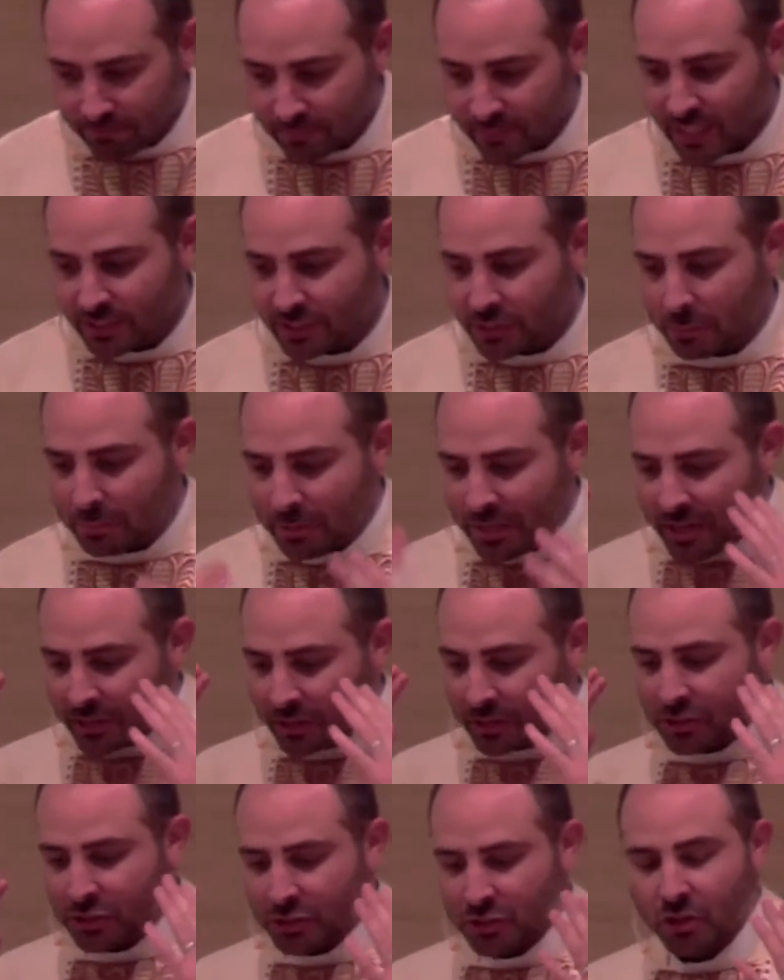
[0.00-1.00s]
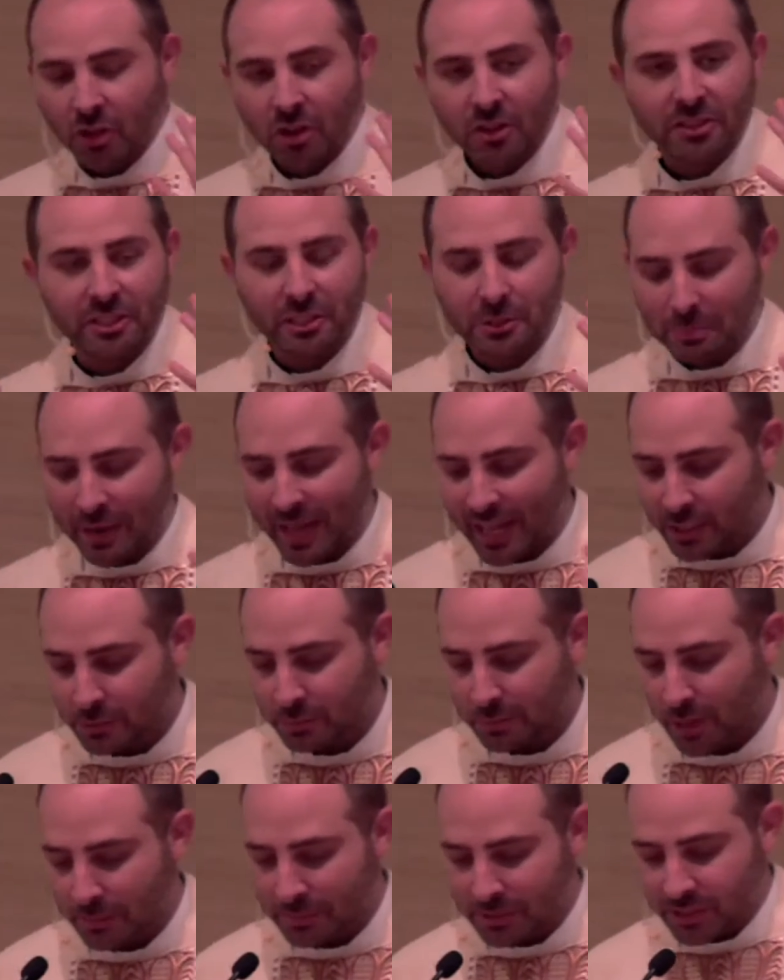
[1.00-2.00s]
And so Peter saw these past
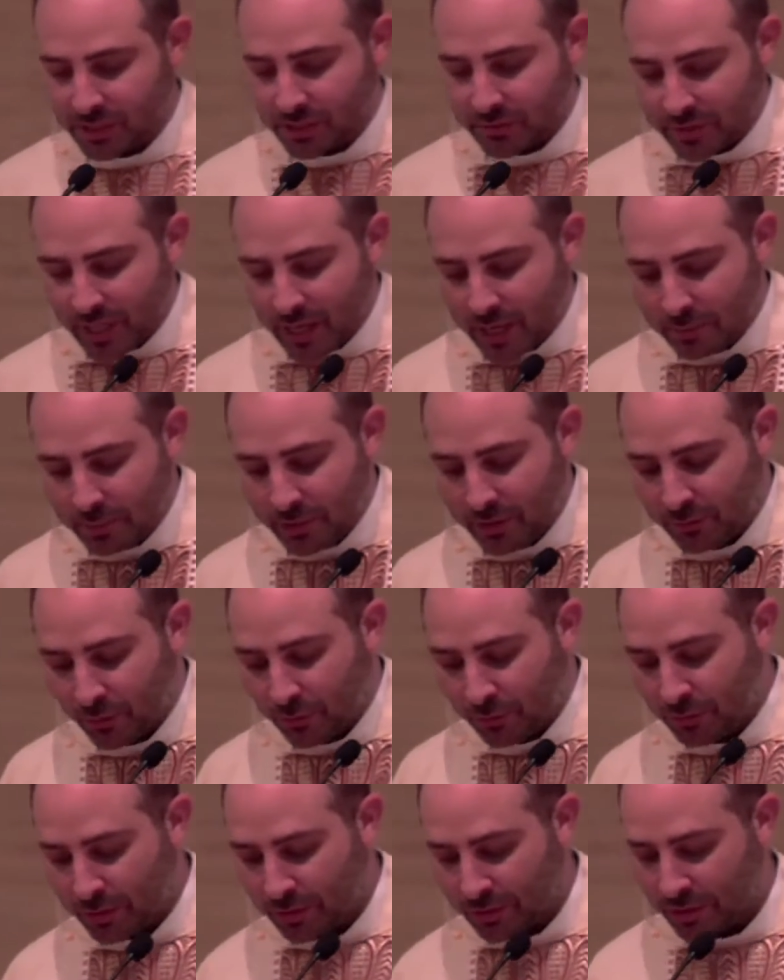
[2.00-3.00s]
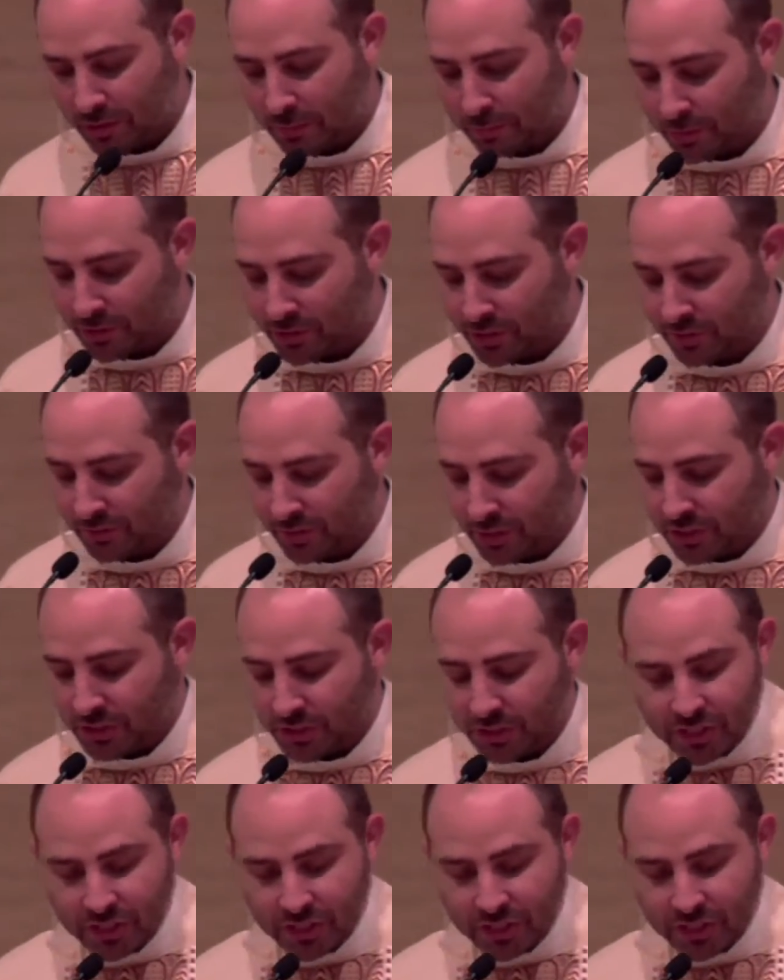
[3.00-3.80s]
promises of God being fulfilled in the person of Jesus.